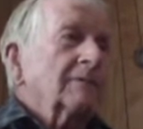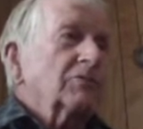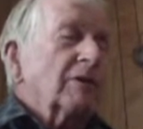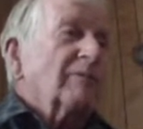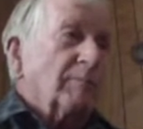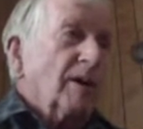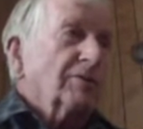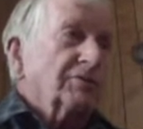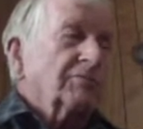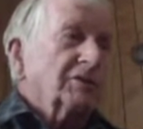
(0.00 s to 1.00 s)
Trevor
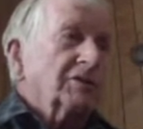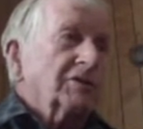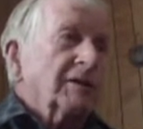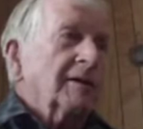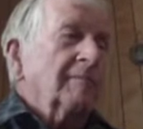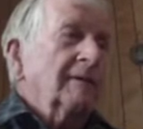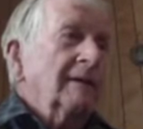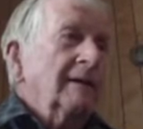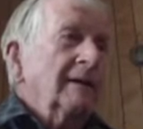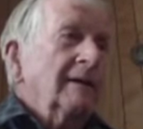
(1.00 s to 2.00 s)
Paulson was his name.
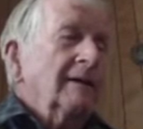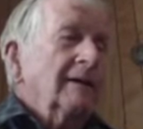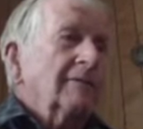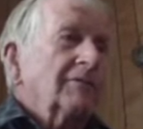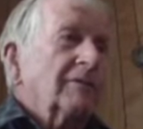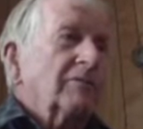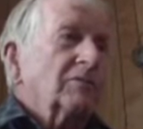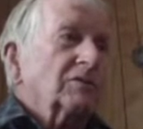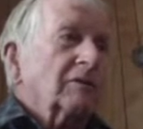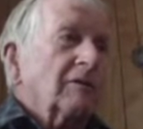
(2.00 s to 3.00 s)
And Trevor
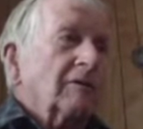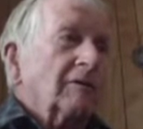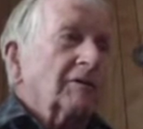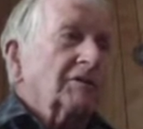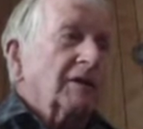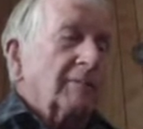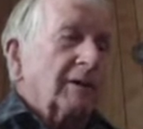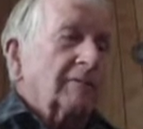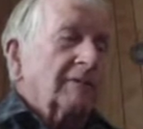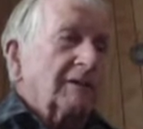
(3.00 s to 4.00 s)
was lying on his
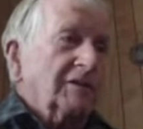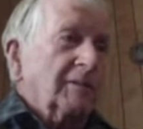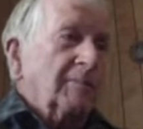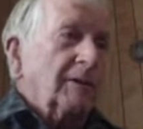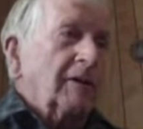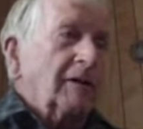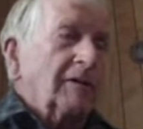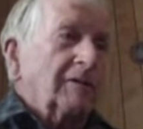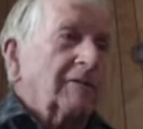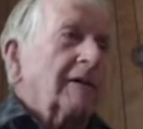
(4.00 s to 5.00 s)
stomach with his head buried in
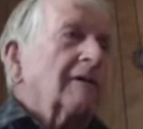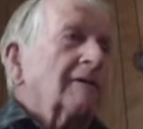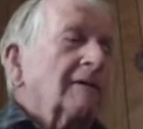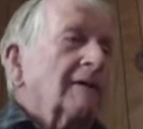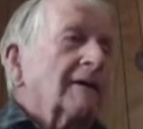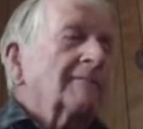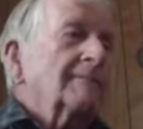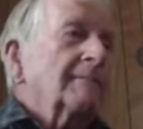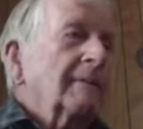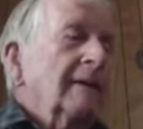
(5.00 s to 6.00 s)
the ground, and
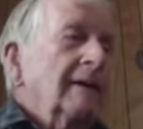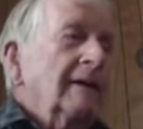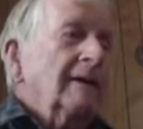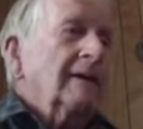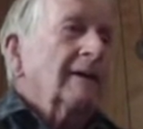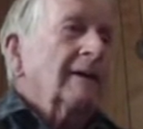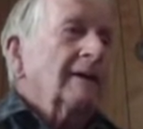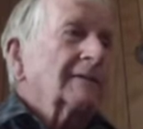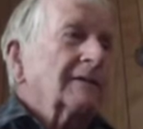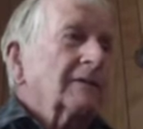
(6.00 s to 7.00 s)

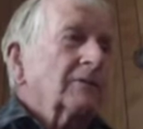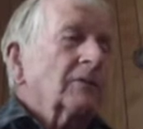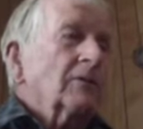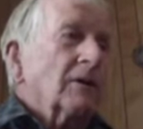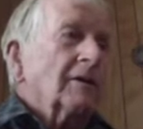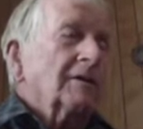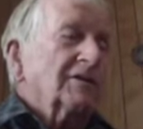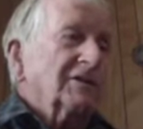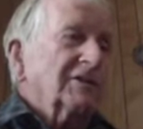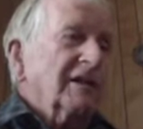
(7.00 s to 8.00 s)
I said, "Are you all right?" And he
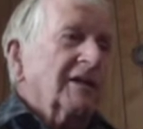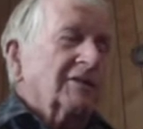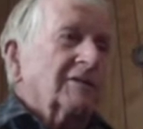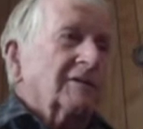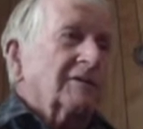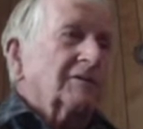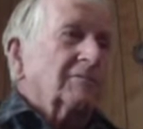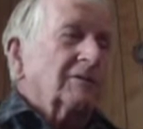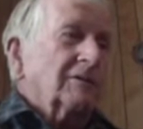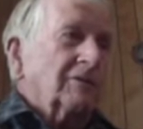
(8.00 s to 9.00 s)
said, "Yes." And I said,
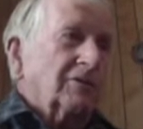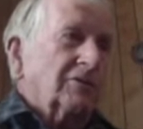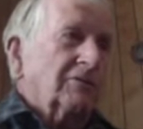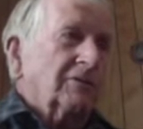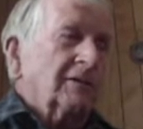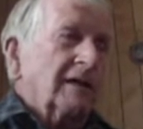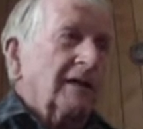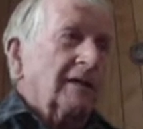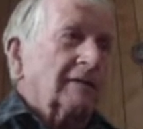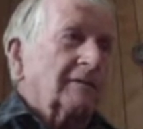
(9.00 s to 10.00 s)
"Well, you're not too hurt, are
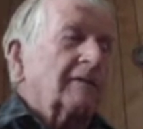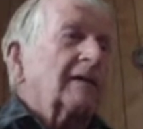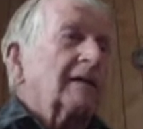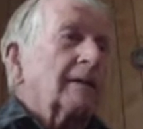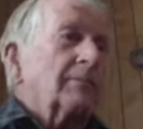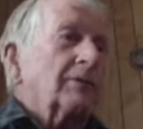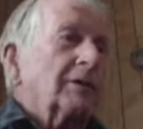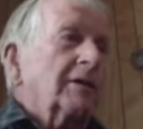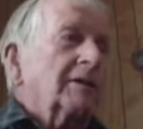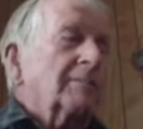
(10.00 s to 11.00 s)
you?" I said, "Get up or I'll
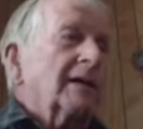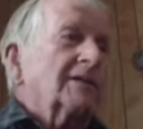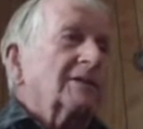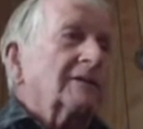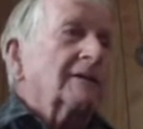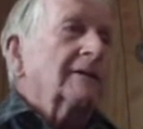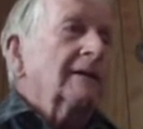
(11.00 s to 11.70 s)
kick your backside."